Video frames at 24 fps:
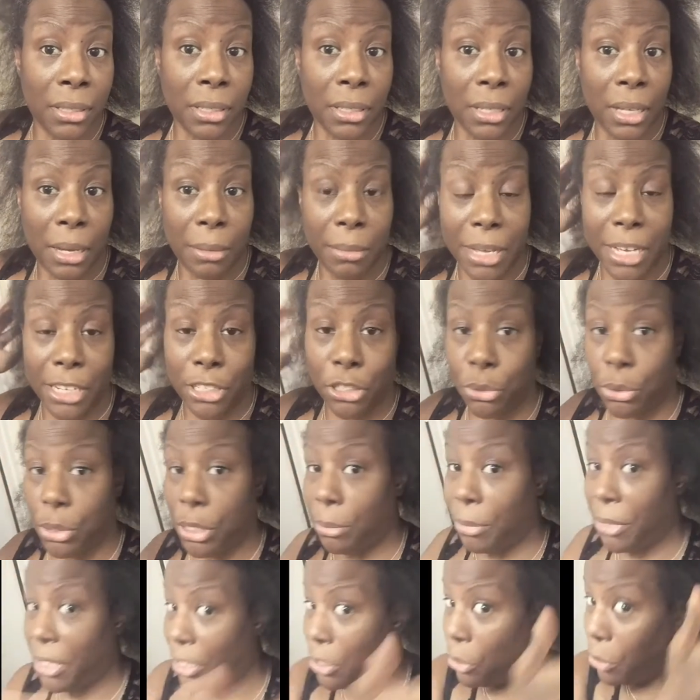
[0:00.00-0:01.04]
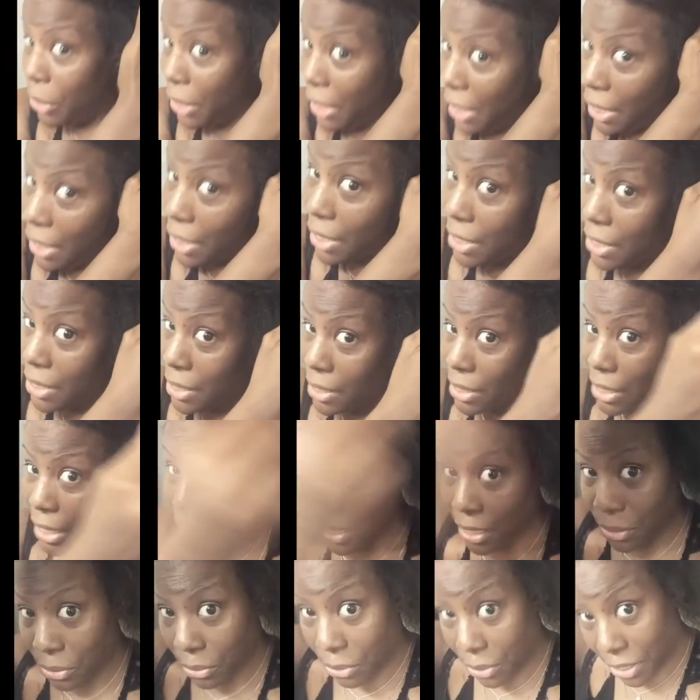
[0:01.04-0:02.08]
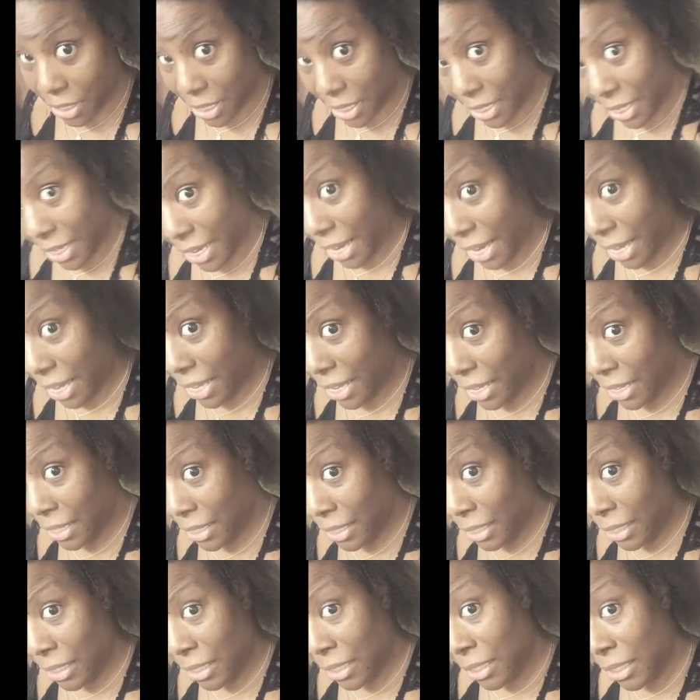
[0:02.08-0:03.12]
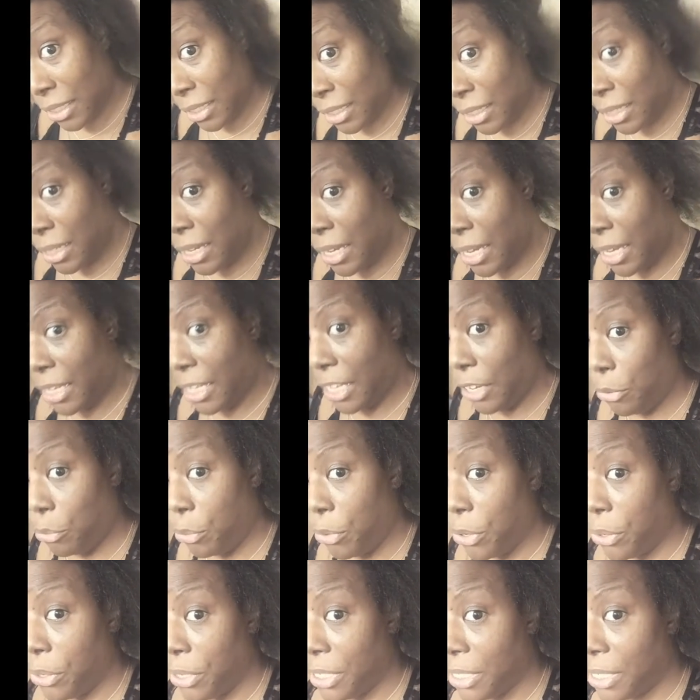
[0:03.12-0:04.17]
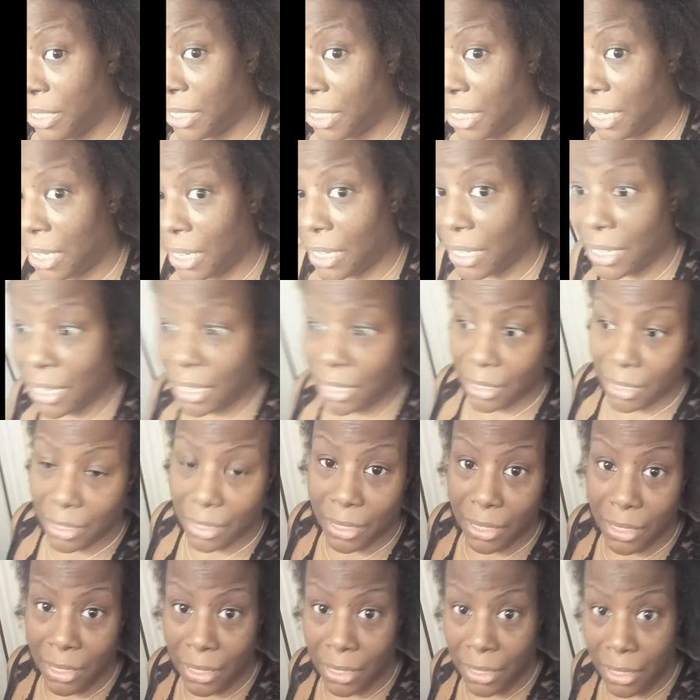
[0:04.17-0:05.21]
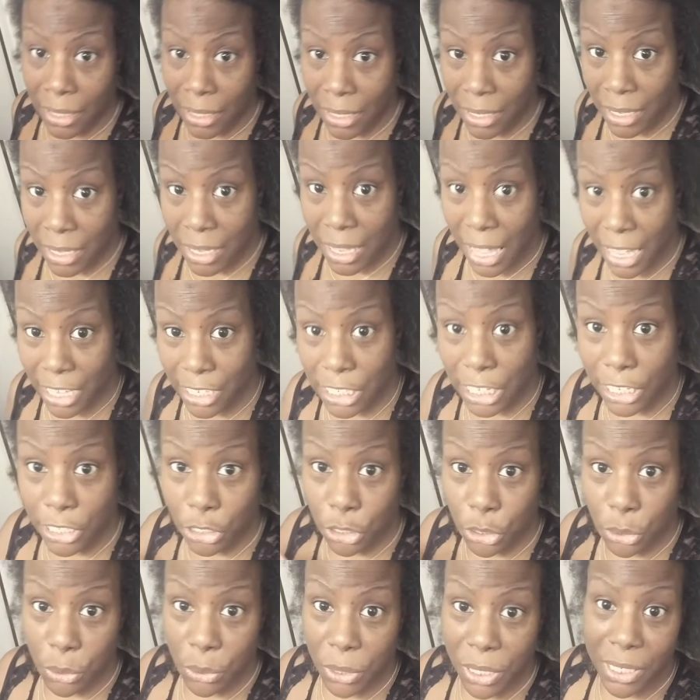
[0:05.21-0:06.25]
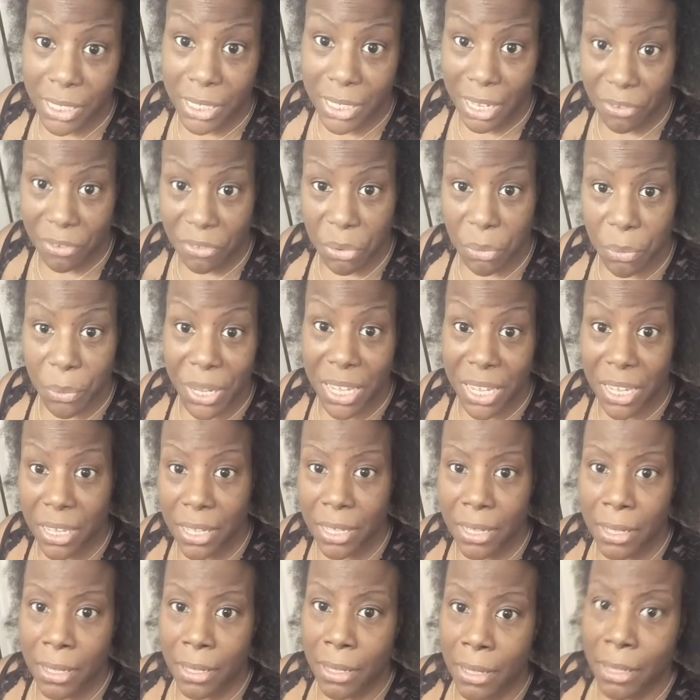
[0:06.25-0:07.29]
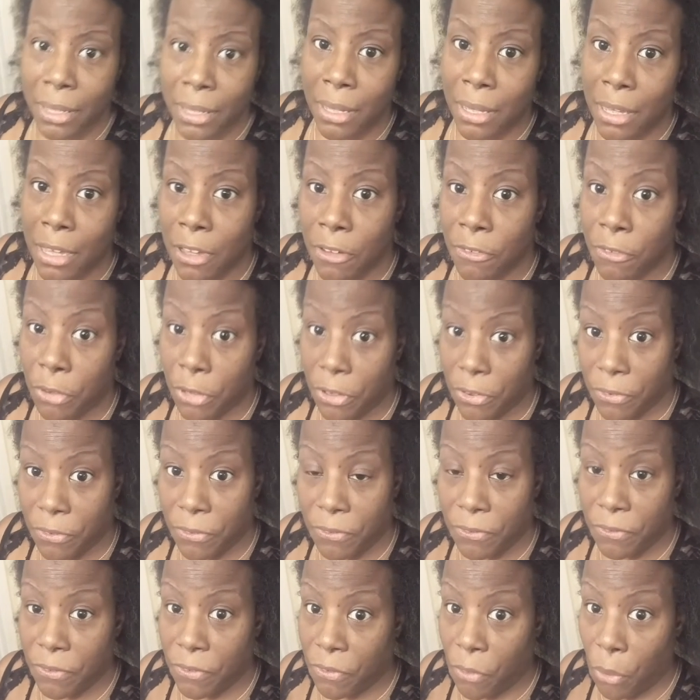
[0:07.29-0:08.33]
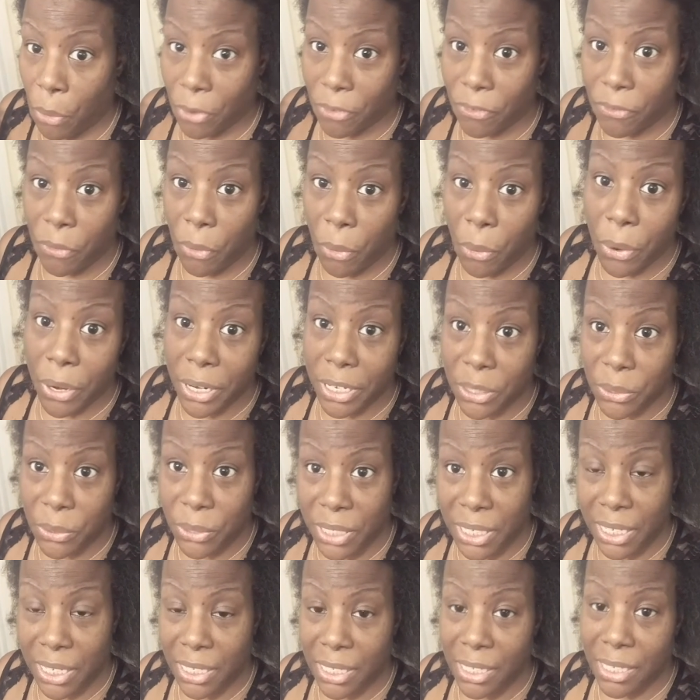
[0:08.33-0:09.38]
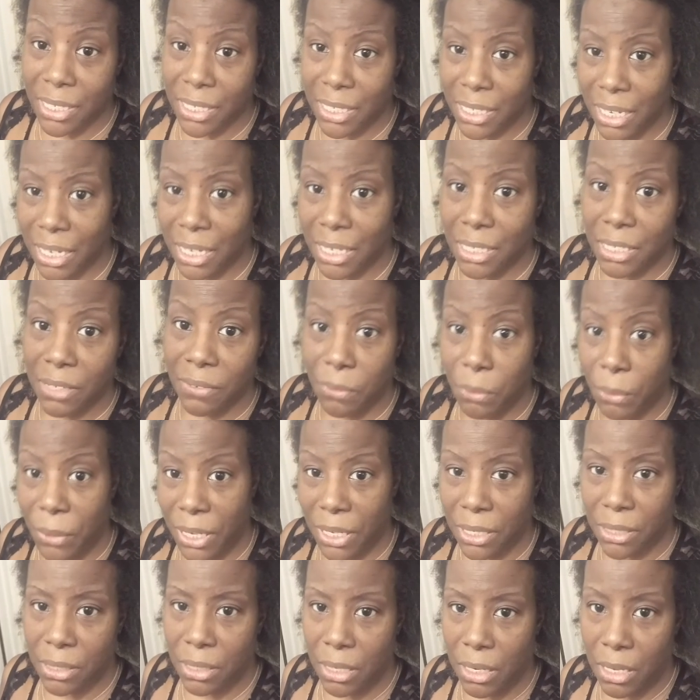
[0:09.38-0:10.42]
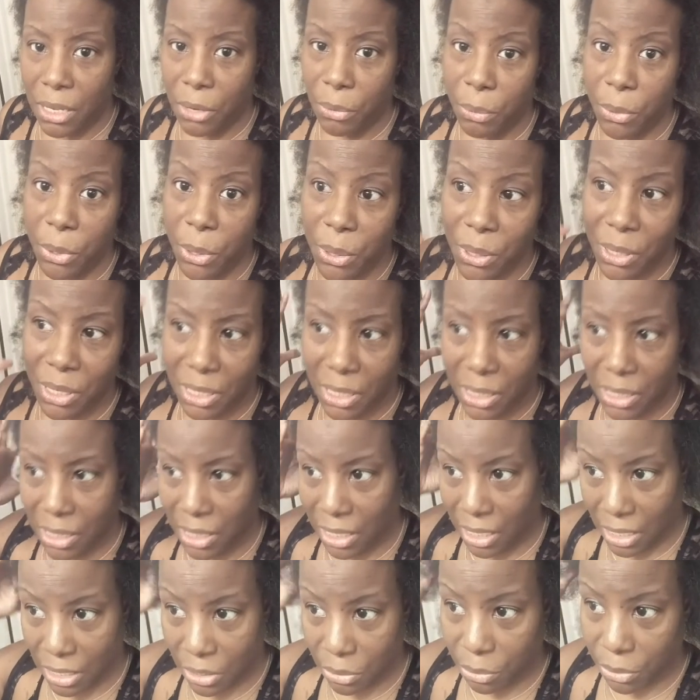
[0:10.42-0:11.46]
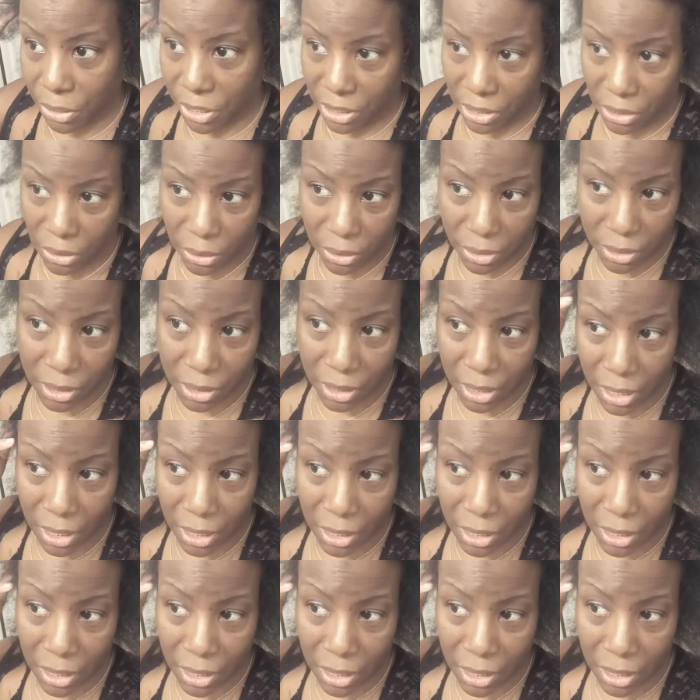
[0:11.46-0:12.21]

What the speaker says: I'm not trimming no ends. I ain't doing none of that. And then we're going to see it as I do this every week for 4 to 6 consecutive weeks, and then we're going to see the results.